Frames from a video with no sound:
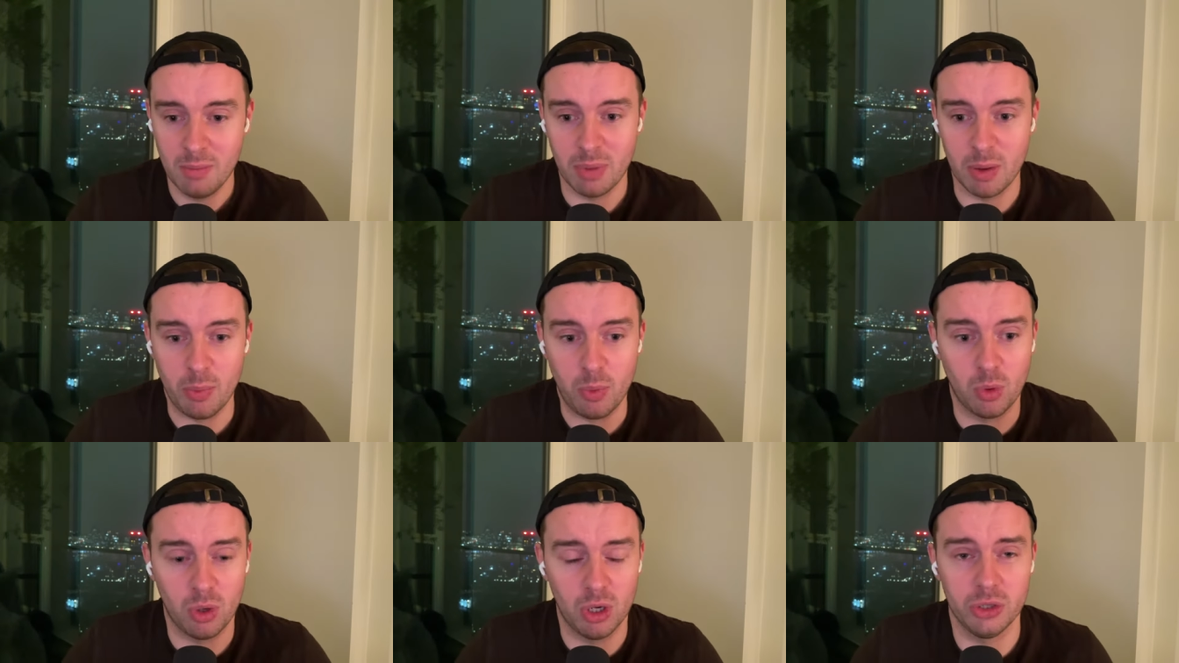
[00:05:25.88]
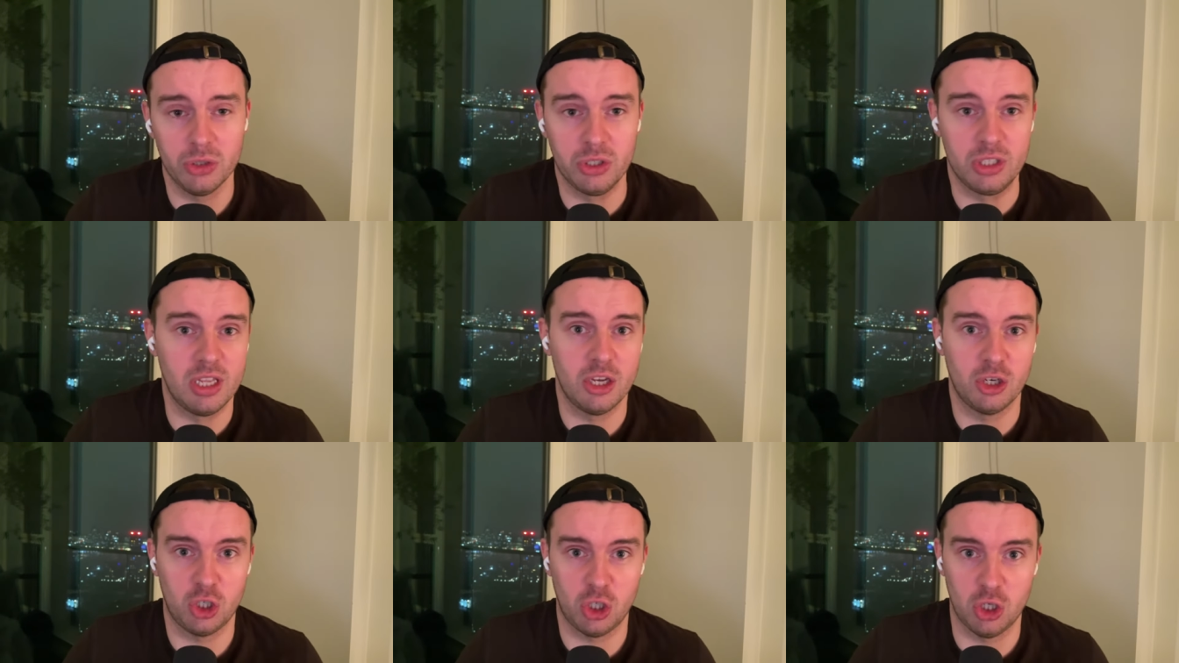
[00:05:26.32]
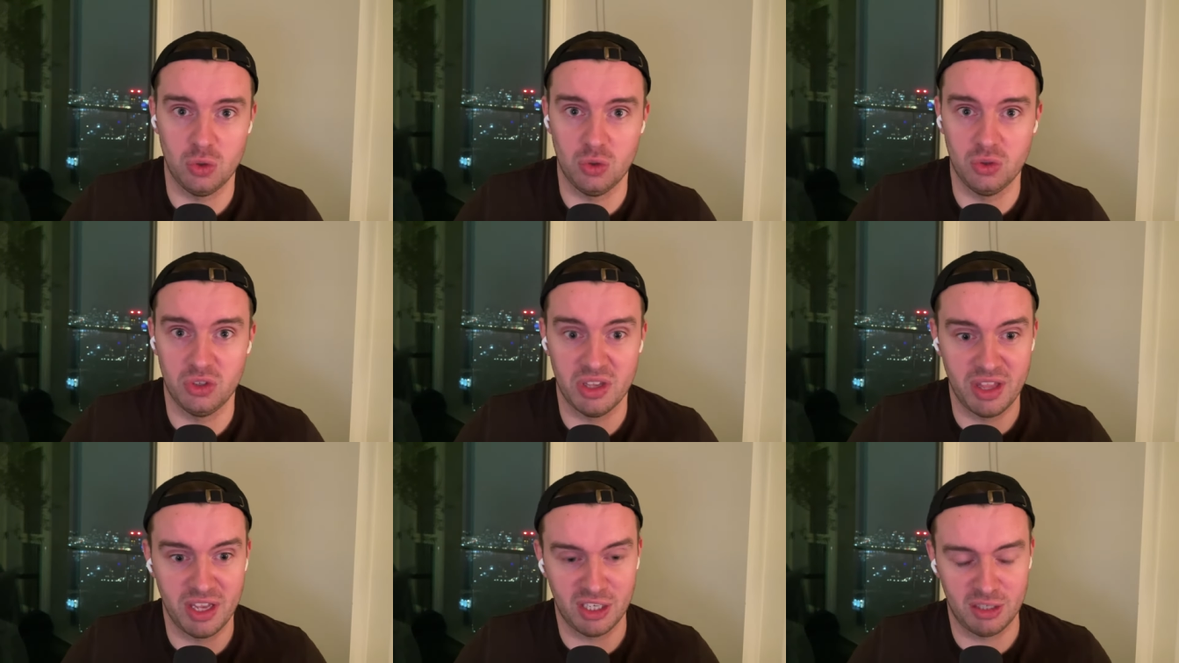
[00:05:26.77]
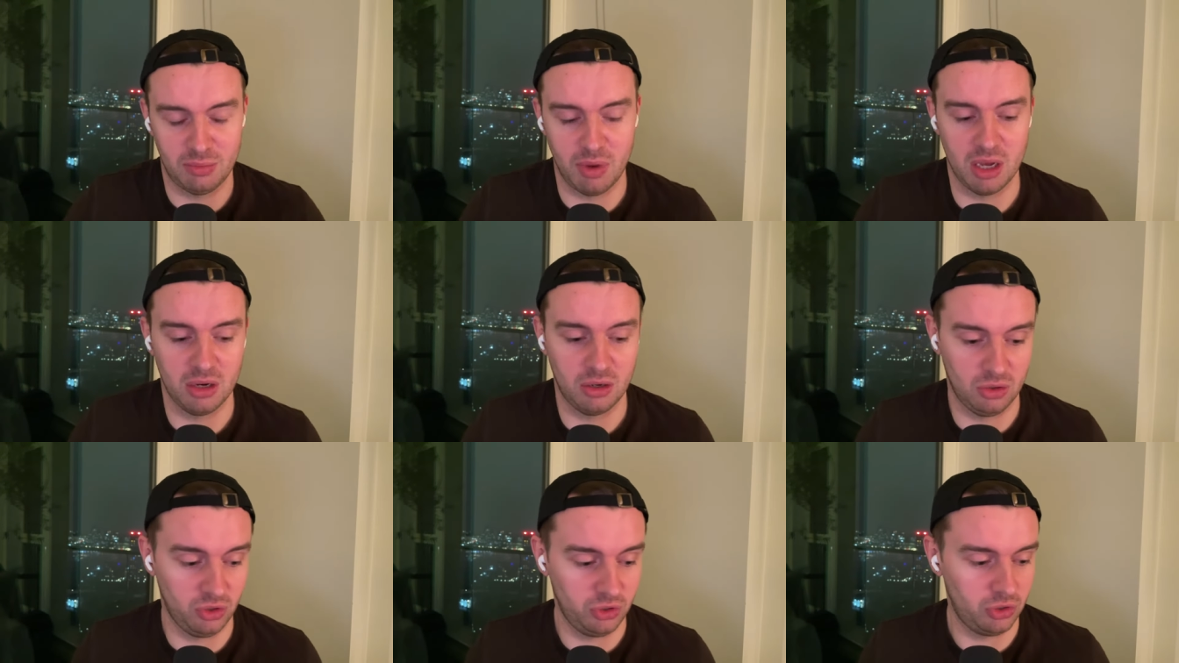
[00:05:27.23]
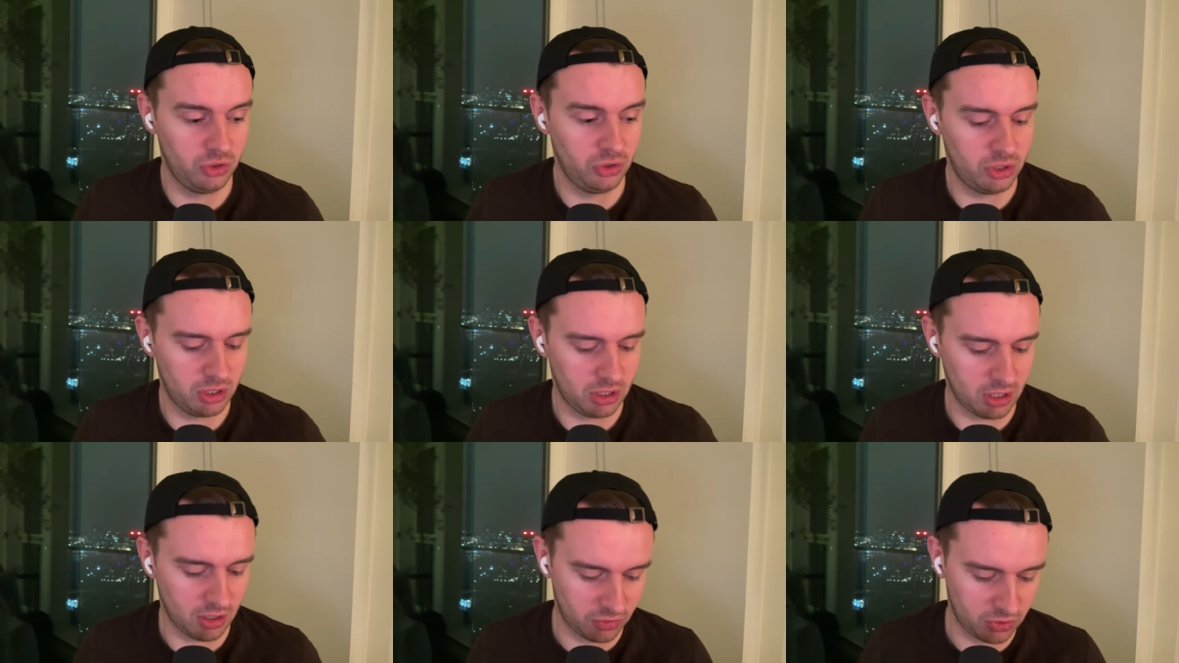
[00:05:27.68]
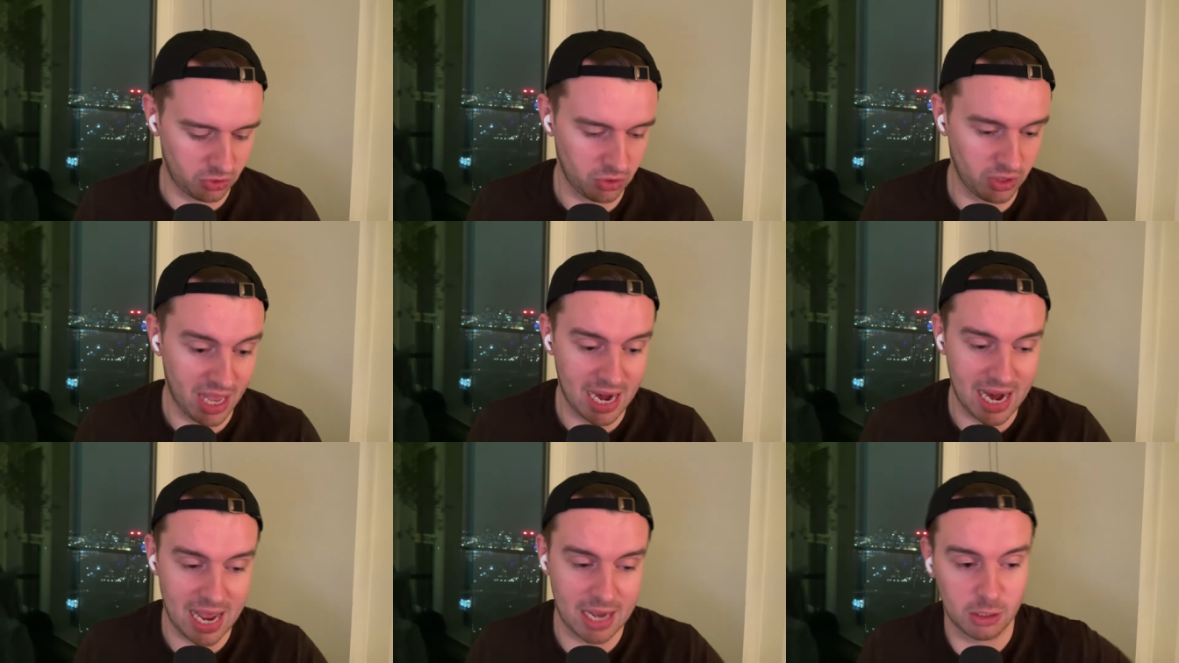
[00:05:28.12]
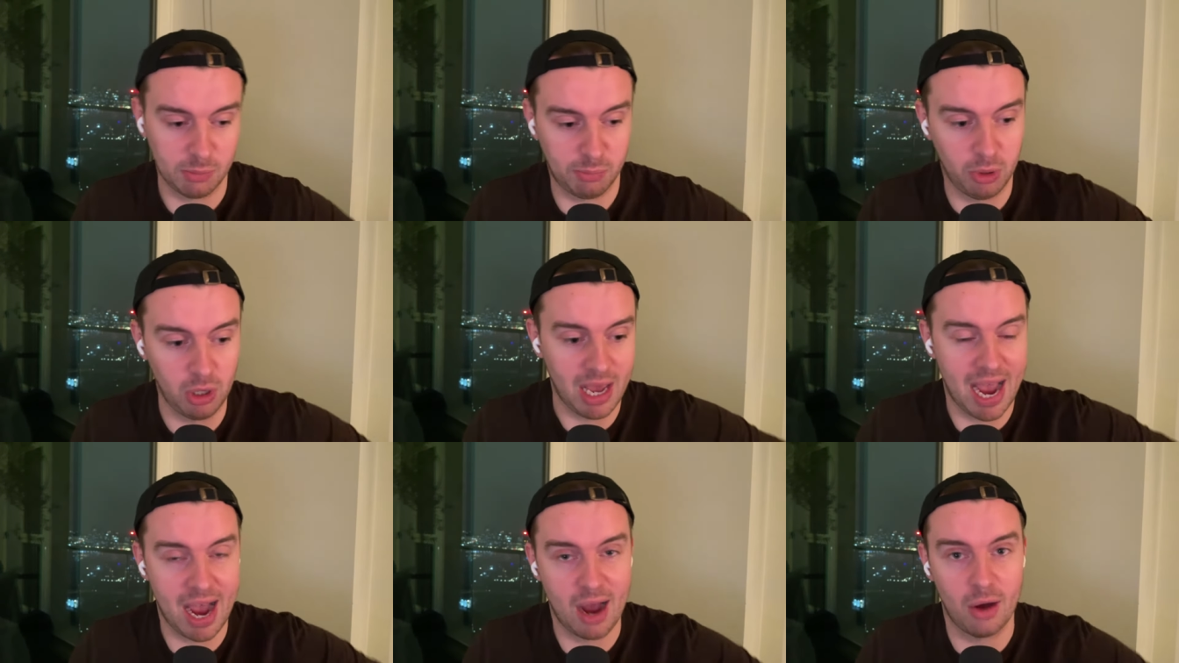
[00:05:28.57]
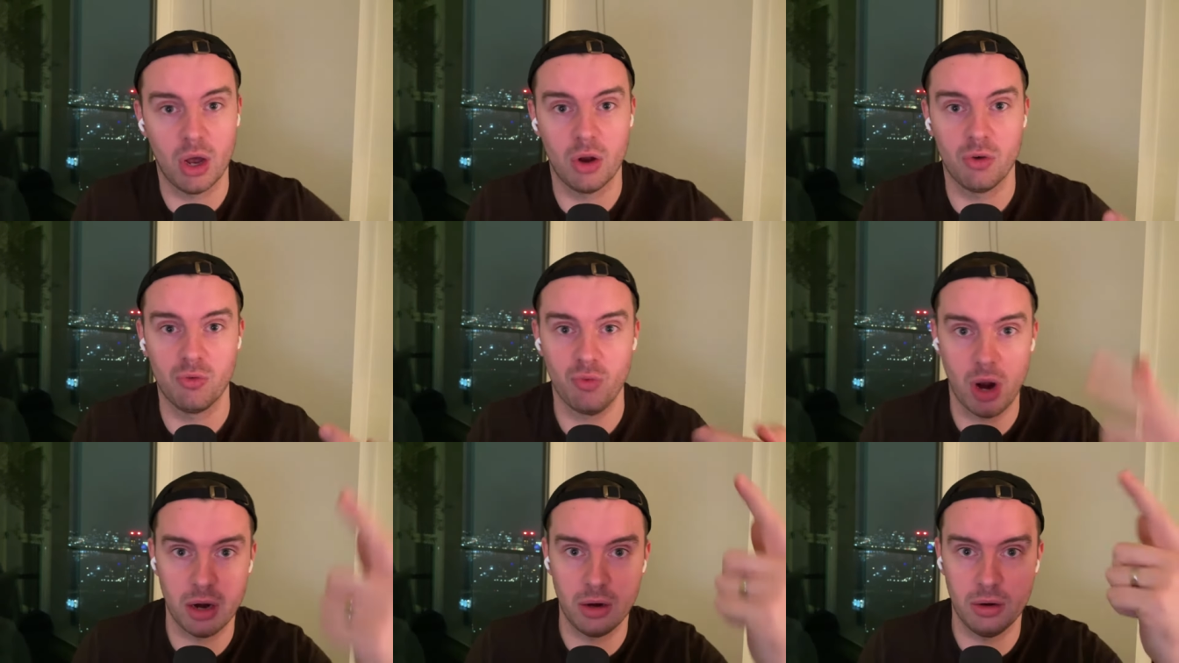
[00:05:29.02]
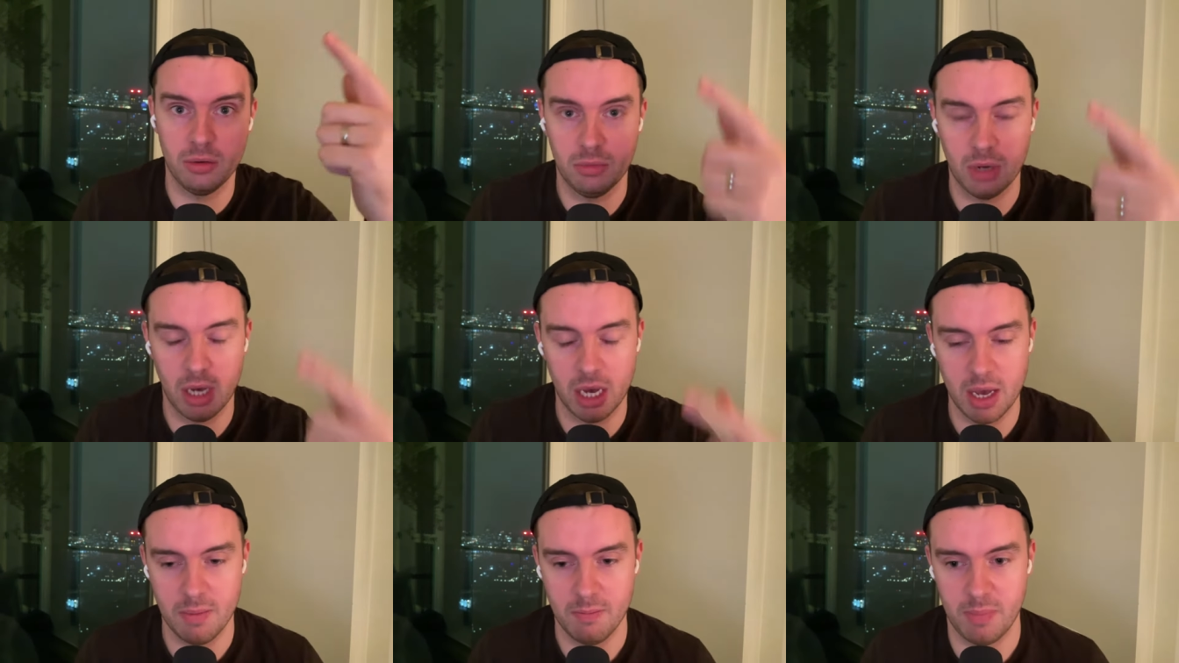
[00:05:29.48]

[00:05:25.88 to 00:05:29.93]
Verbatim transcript: people were losing their shoes in this mud and all sorts of stuff so then had to pull it out and run uh,